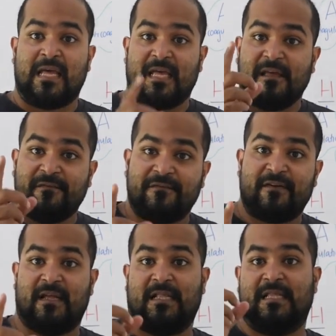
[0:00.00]

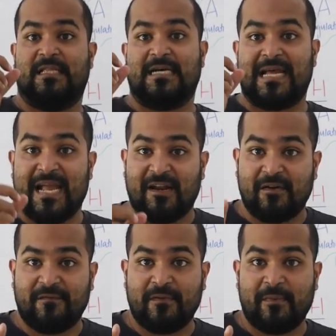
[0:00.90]
If the
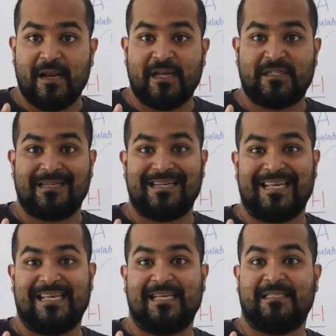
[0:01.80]
atrial
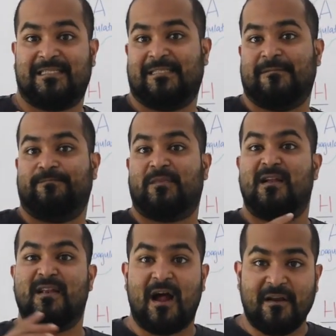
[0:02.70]
fibrillation is
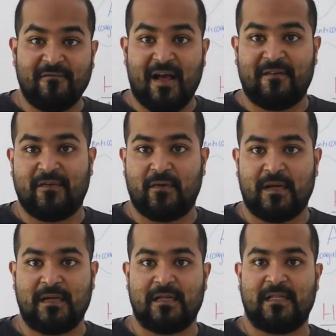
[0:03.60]

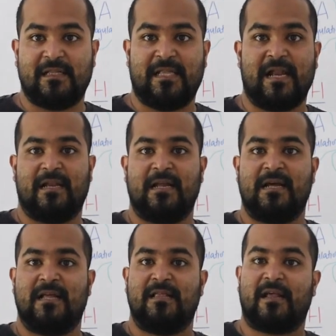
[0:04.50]
non-valvular, then
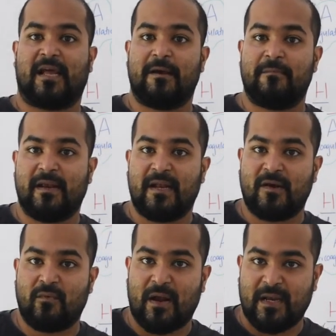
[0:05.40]
the
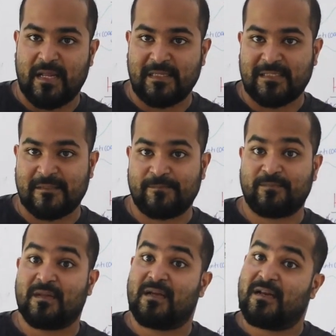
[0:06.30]
recommended one is
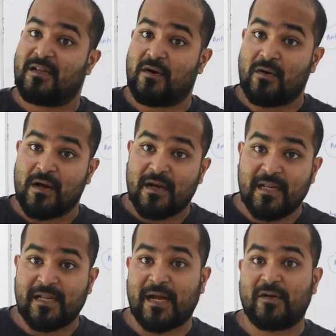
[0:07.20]
your
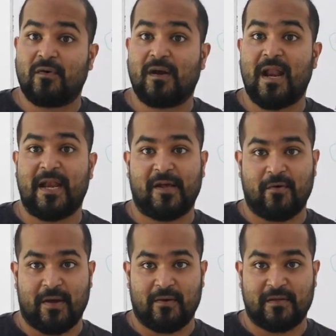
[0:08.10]
direct oral
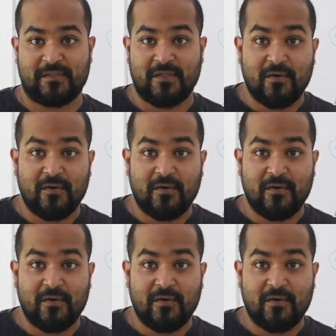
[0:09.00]
anticoagulants.